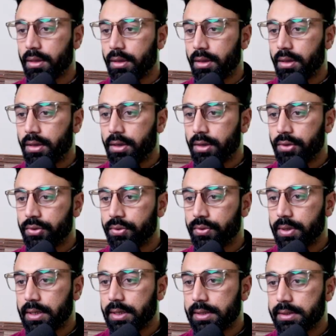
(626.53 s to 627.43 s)

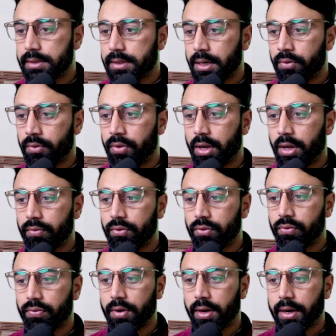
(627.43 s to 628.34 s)
URLs and we have to
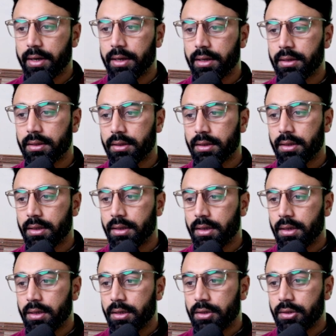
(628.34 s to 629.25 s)
find
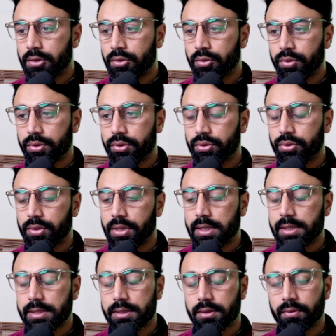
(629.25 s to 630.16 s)
those URLs
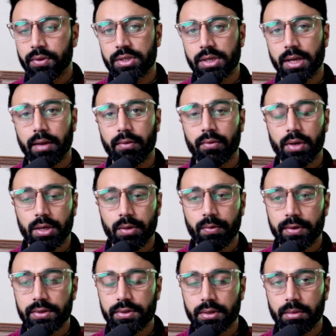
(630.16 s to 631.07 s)
which have
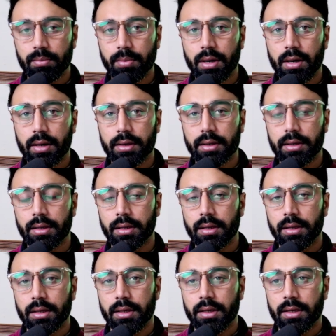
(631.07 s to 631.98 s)
question mark
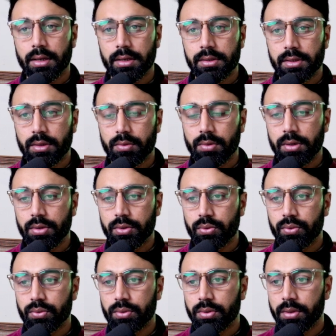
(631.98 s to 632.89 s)
is equal to
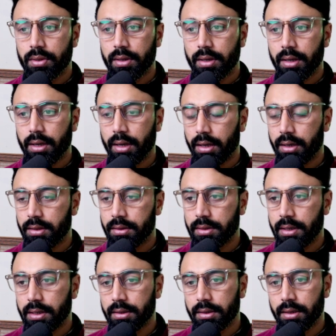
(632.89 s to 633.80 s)
and then
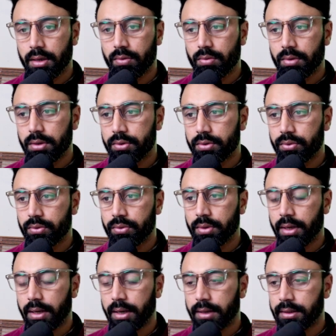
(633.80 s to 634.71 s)
equal to,
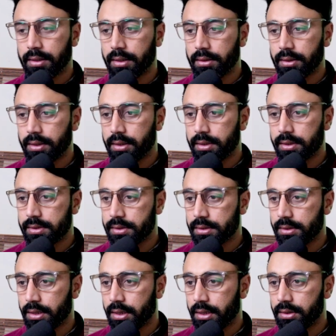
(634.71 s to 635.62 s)
and then there is
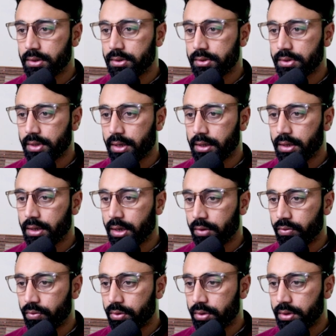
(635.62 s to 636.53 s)
another sign I
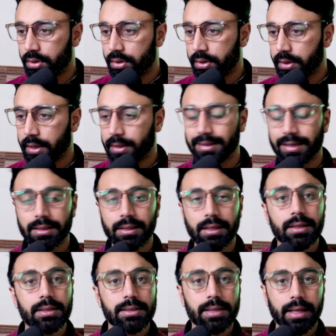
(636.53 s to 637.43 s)
want, and then there is
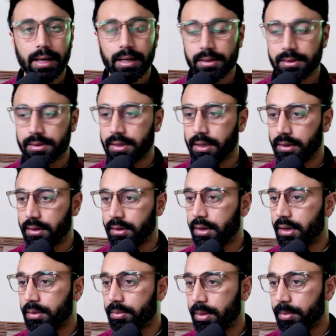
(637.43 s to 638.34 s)
and sign. I
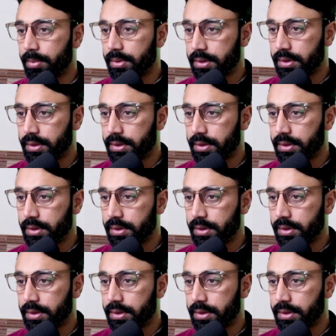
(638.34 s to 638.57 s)
remember that.